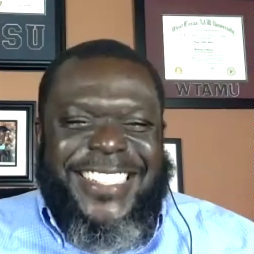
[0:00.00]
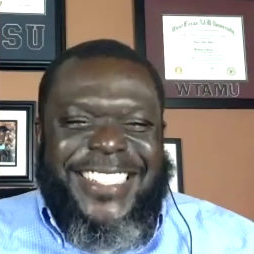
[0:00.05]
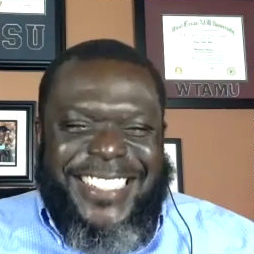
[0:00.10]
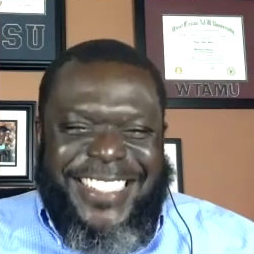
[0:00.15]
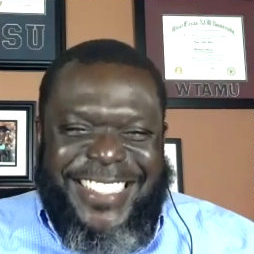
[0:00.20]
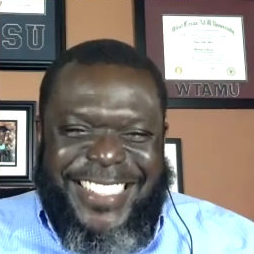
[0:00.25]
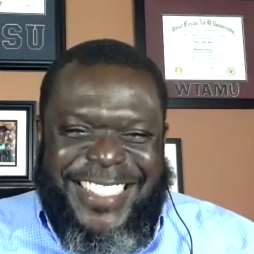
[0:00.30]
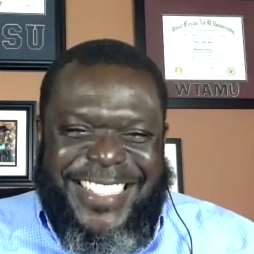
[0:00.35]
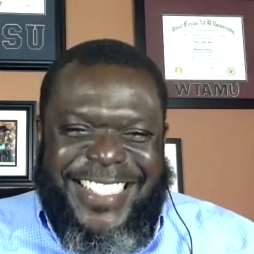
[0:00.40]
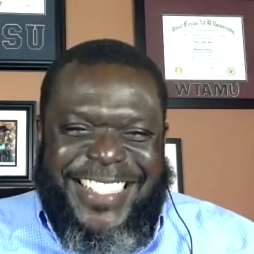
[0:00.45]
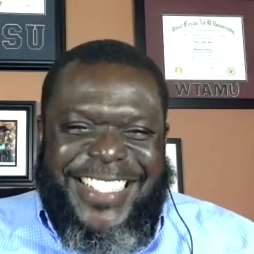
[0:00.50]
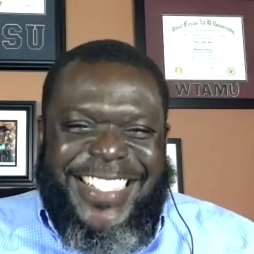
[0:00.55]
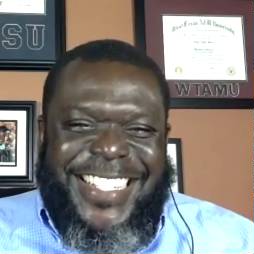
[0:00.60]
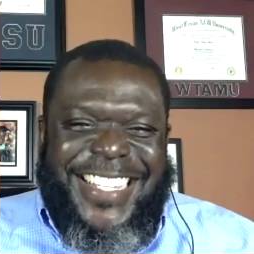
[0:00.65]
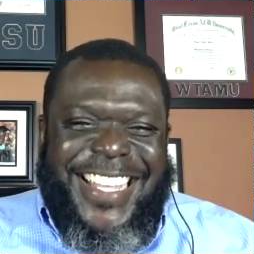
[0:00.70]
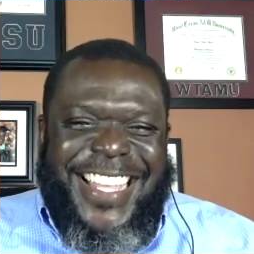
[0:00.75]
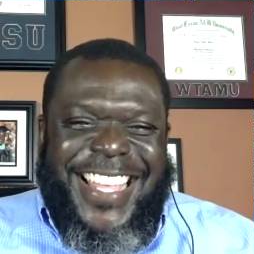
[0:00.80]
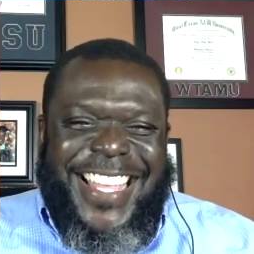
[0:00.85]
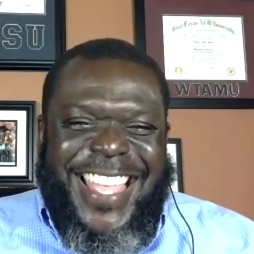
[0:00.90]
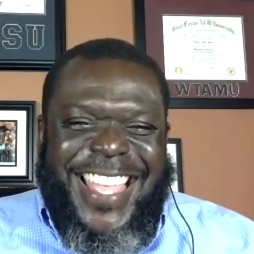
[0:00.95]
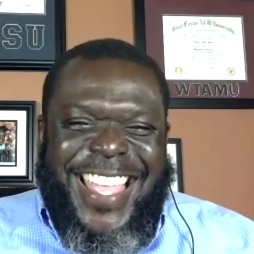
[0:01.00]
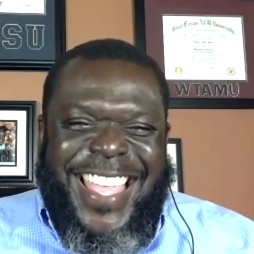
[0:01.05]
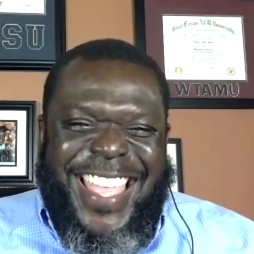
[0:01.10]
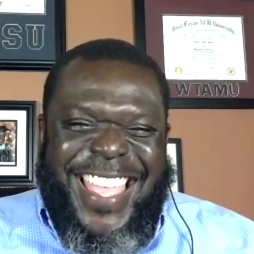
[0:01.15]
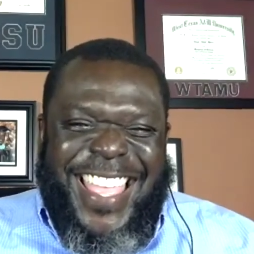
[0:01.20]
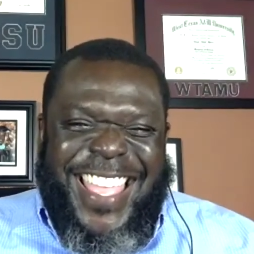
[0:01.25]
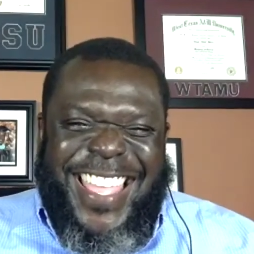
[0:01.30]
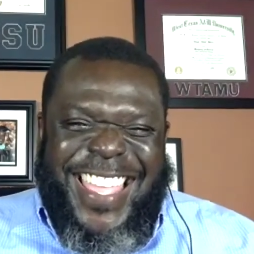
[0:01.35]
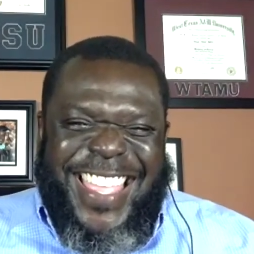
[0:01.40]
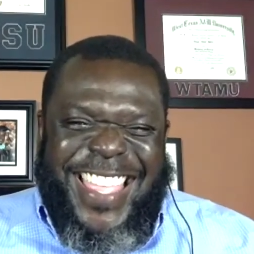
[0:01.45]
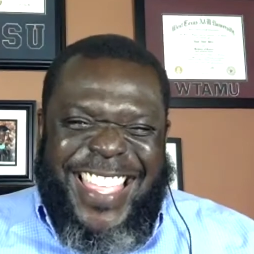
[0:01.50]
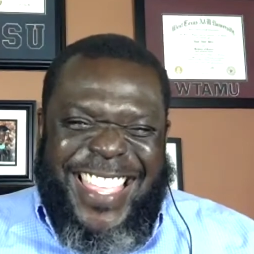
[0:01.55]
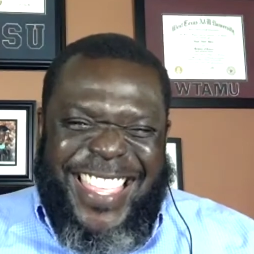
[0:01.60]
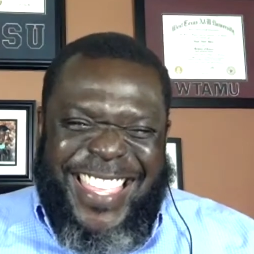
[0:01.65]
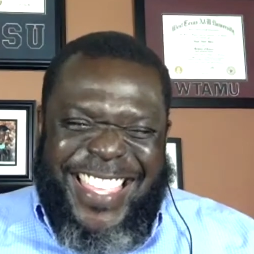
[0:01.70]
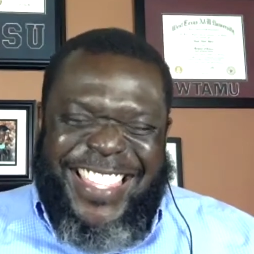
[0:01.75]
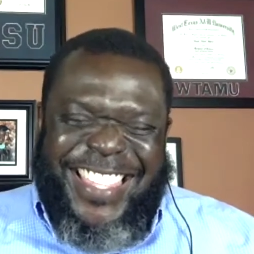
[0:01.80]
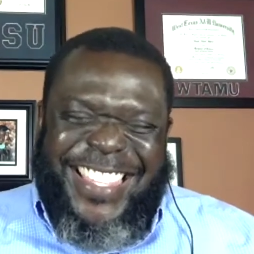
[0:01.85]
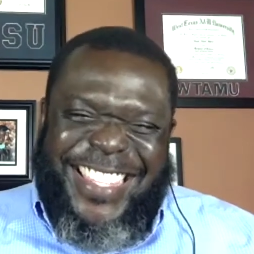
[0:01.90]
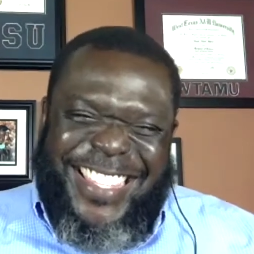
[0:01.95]
Yeah, I don't know why they didn't want me back.
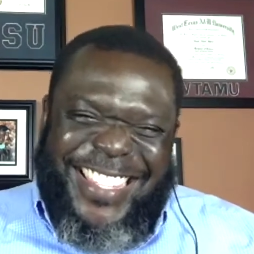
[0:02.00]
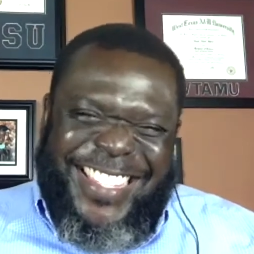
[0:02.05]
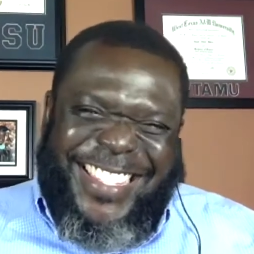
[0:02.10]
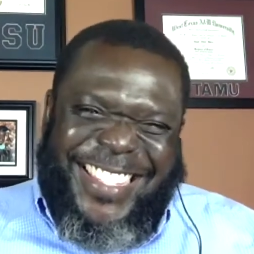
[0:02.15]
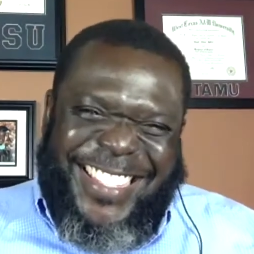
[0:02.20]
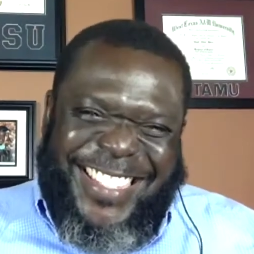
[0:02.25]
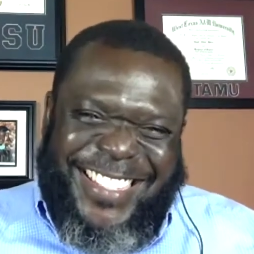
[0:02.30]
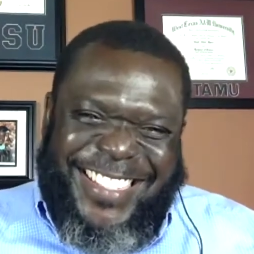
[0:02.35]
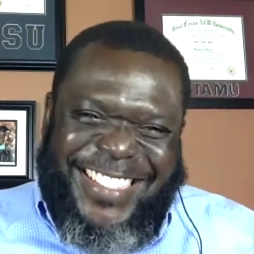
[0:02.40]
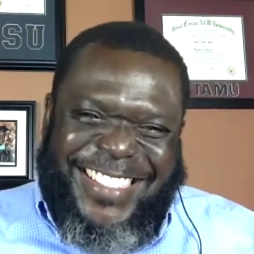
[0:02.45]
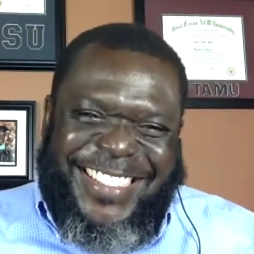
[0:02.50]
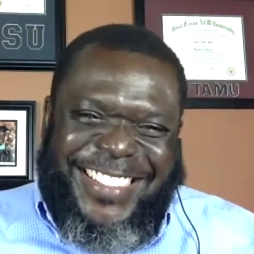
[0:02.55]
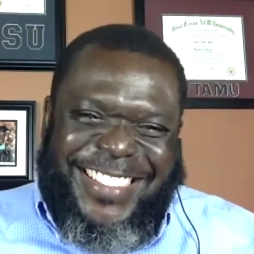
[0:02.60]
I mean, I could have,